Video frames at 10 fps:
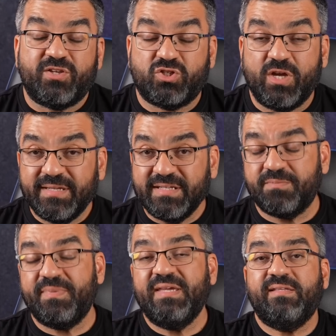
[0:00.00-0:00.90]
shutter
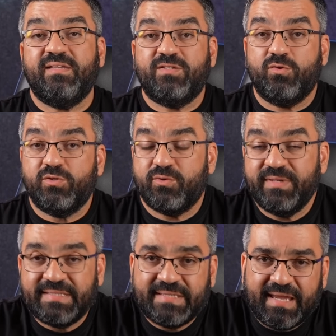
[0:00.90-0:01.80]
speed is also
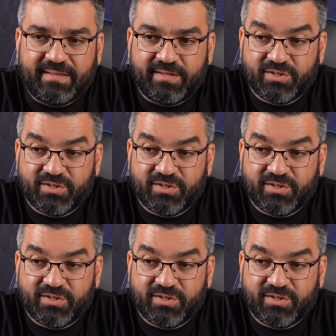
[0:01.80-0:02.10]
insane. The